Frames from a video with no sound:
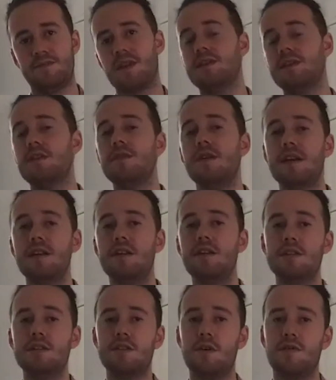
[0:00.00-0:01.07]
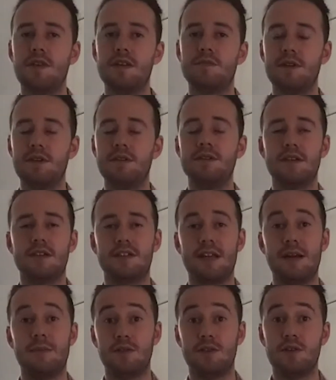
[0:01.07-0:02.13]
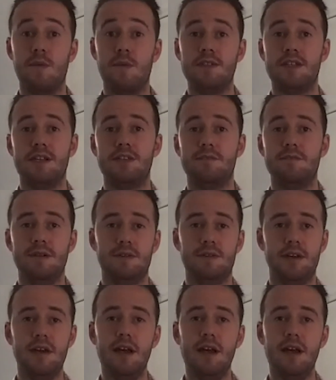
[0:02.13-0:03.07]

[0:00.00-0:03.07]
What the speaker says: So again, you can solve this by using a chatbot's conversation builder.